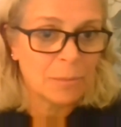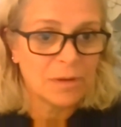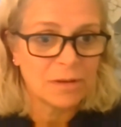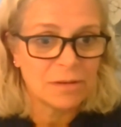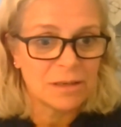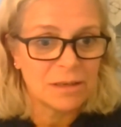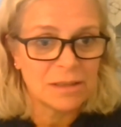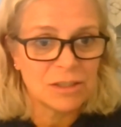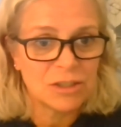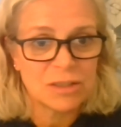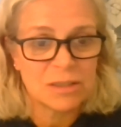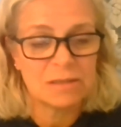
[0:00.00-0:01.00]
but it's
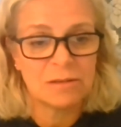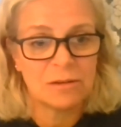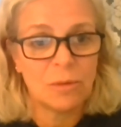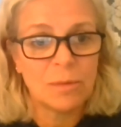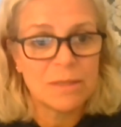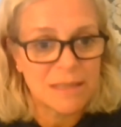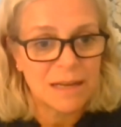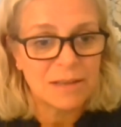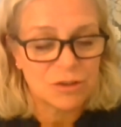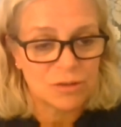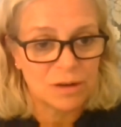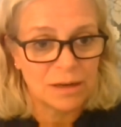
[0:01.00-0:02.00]
just common
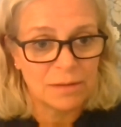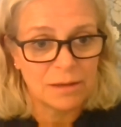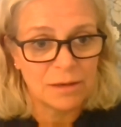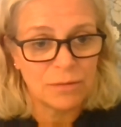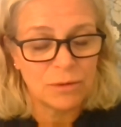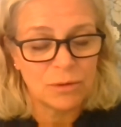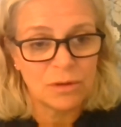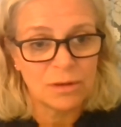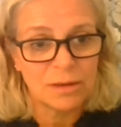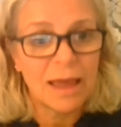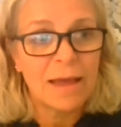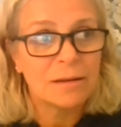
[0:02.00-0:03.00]
sense really, that if you can
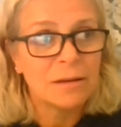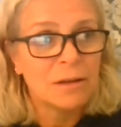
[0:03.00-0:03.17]
get